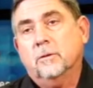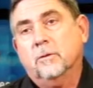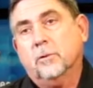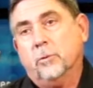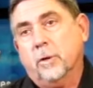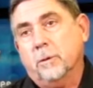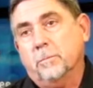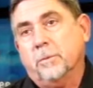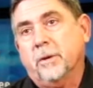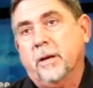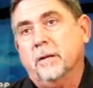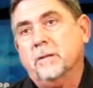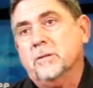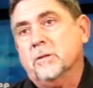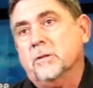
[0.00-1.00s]
to
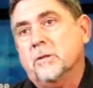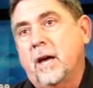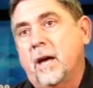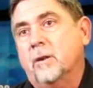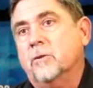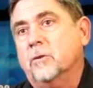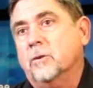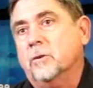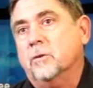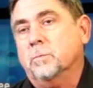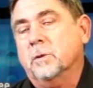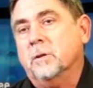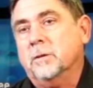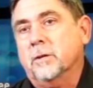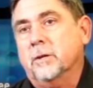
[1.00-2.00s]
replace those hazardous
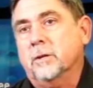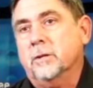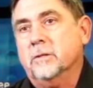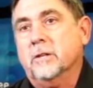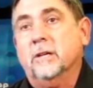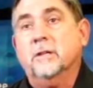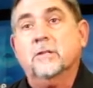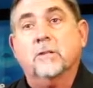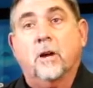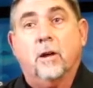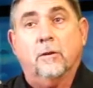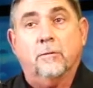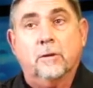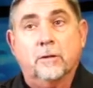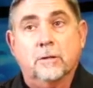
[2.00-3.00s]
materials like
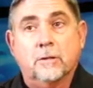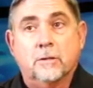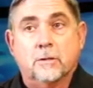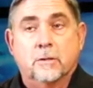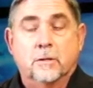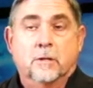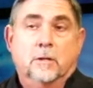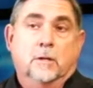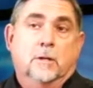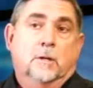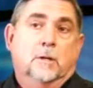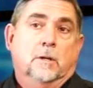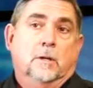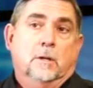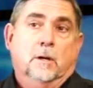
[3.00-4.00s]
solvents
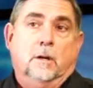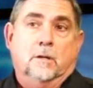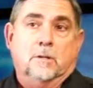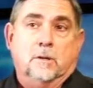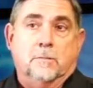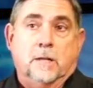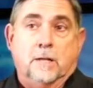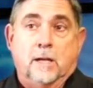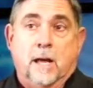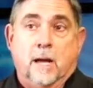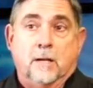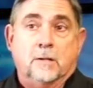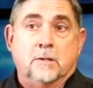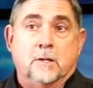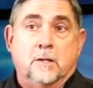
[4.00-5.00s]
and some of the
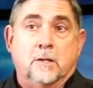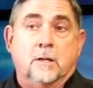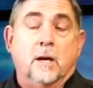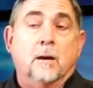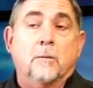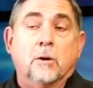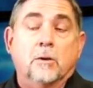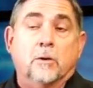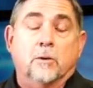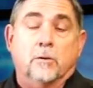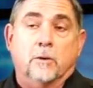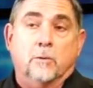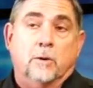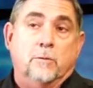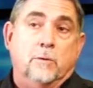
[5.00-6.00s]
nasty chemicals
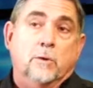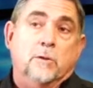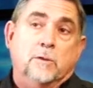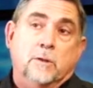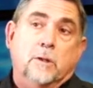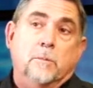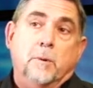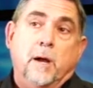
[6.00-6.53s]
that we've used in the